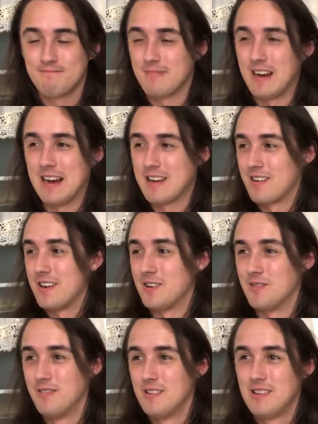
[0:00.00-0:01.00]
I don't know.
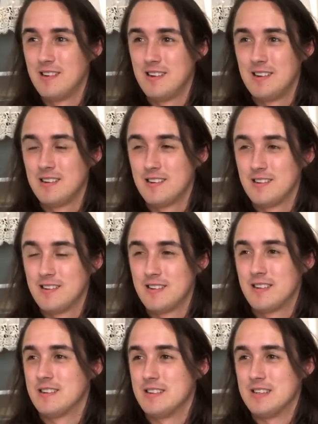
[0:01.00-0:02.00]

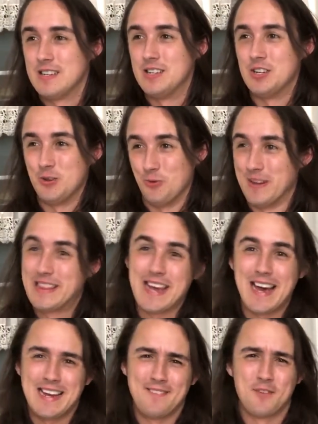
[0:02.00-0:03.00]
Do with that
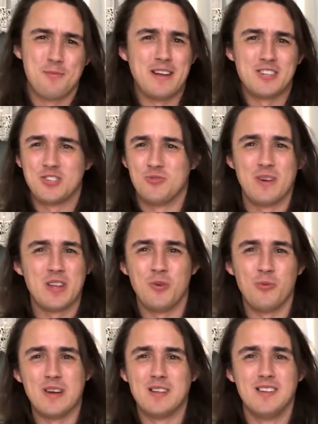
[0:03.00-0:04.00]
information what you
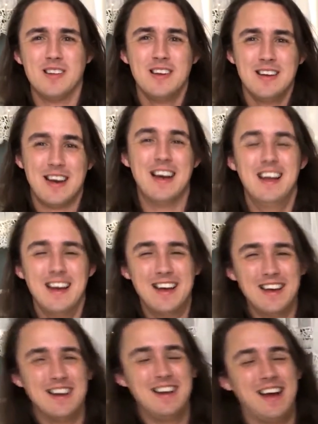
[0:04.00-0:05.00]
will.
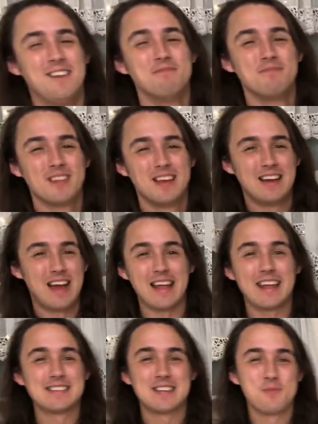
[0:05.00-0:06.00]
I
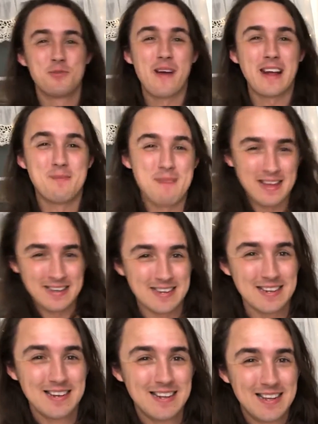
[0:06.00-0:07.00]
guess I would recommend,
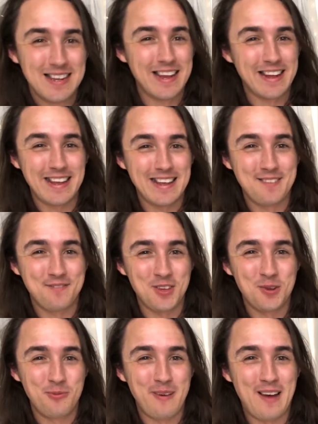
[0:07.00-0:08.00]
like, if
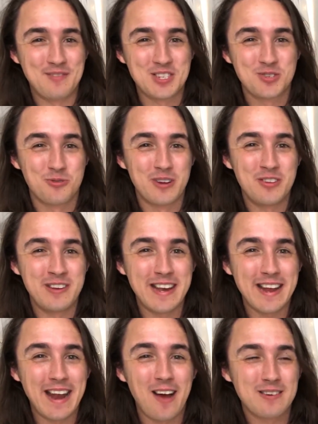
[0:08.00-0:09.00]
you have a story you need to get
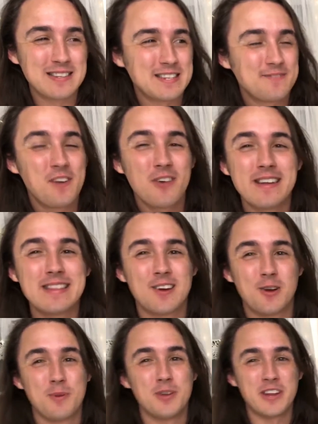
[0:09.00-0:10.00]
out, because it's very
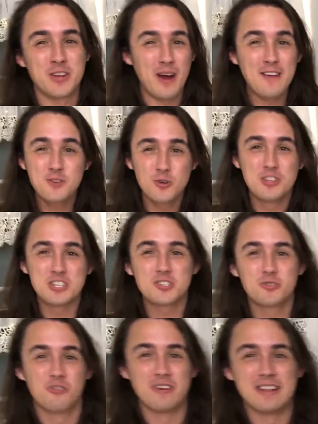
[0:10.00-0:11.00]
therapeutic. You know, I've told this
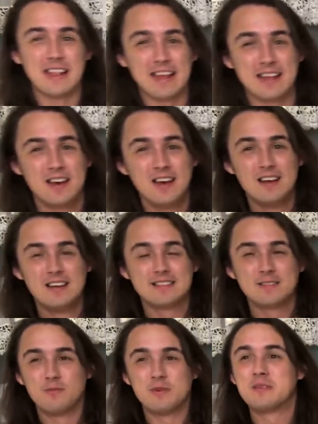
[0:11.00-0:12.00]
story, like,
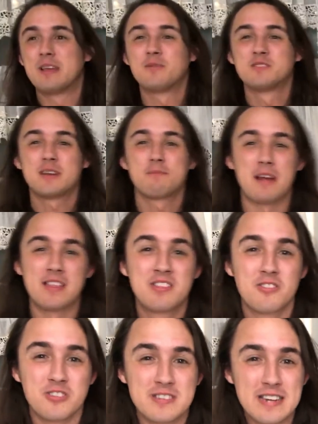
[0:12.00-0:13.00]
that was like my
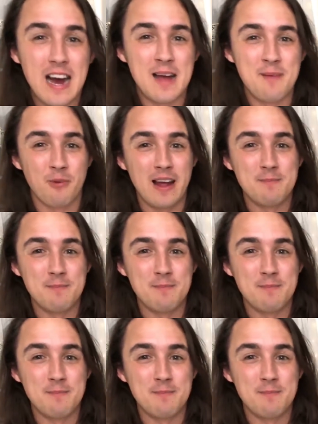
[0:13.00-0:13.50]
third time, right?